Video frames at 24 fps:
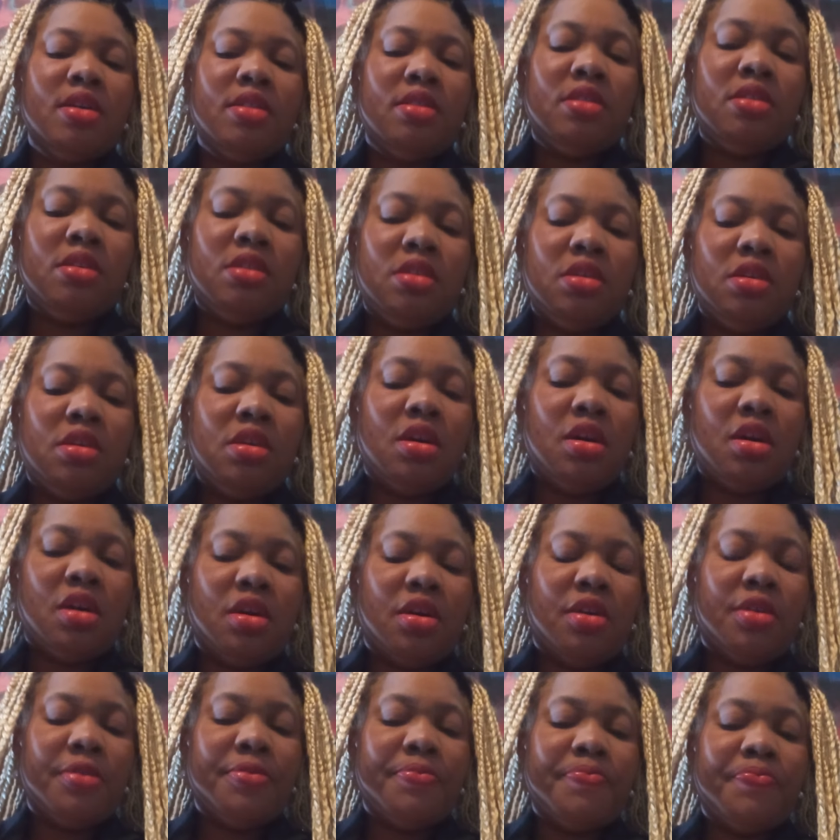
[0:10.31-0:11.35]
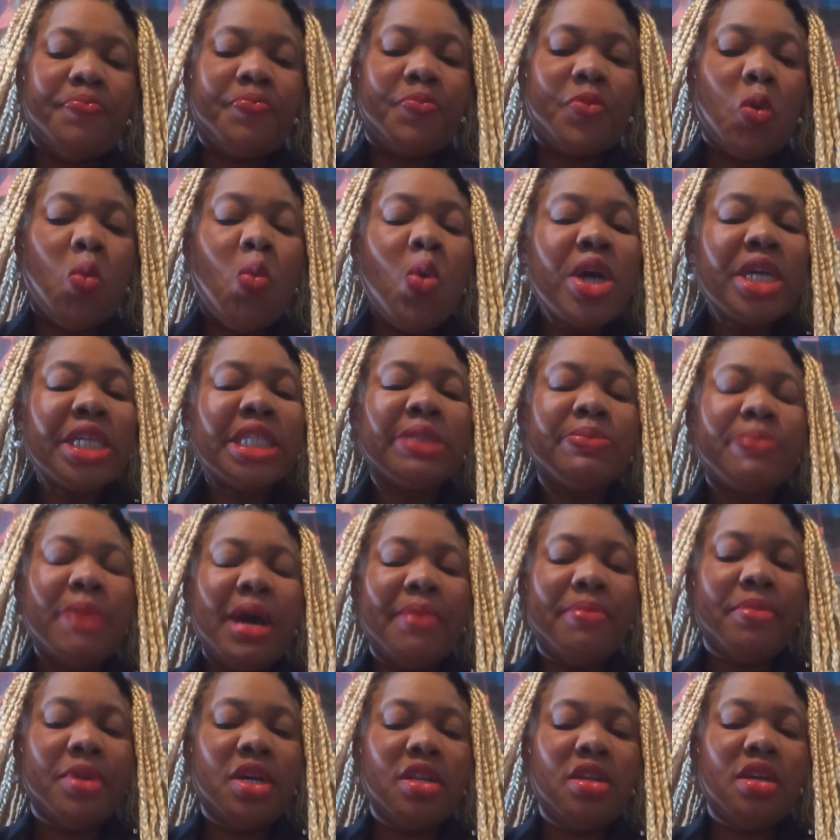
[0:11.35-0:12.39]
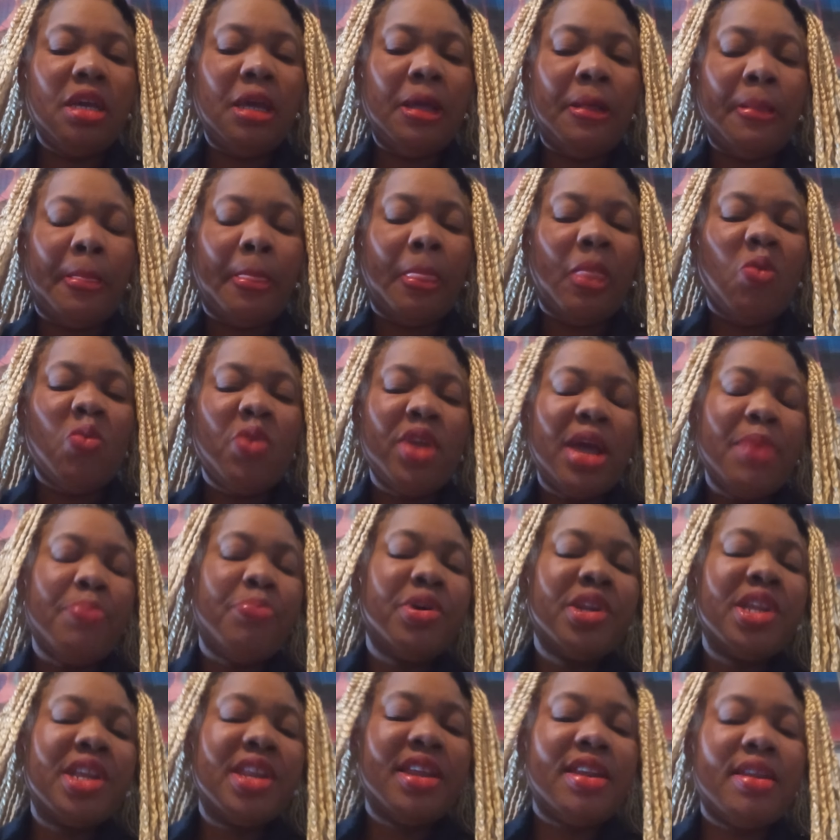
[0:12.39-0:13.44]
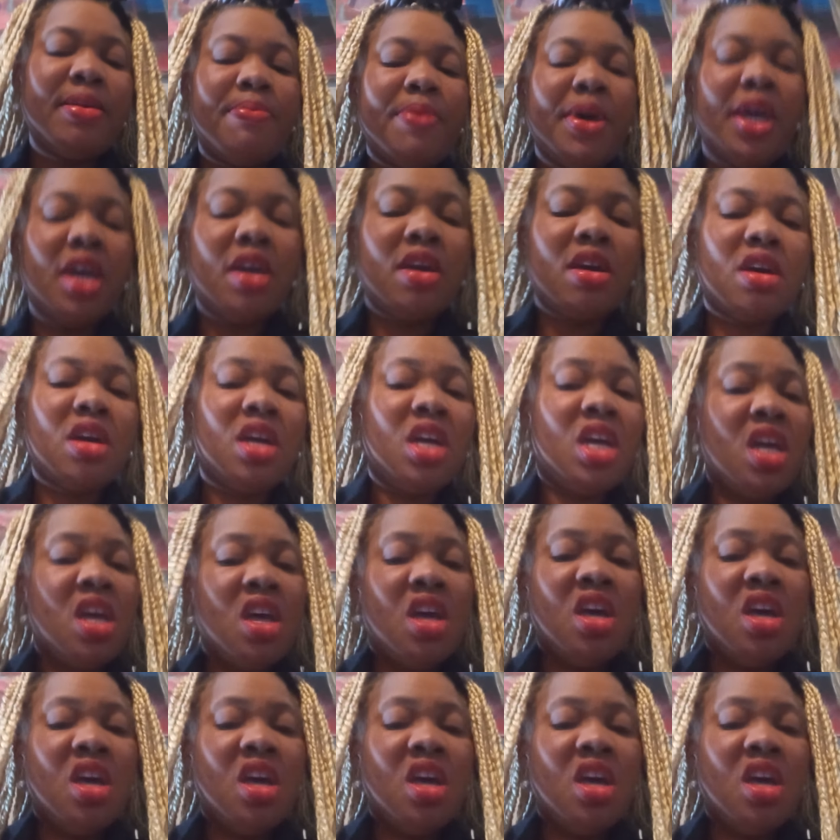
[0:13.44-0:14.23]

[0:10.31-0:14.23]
the where's my money when I put it in the bank,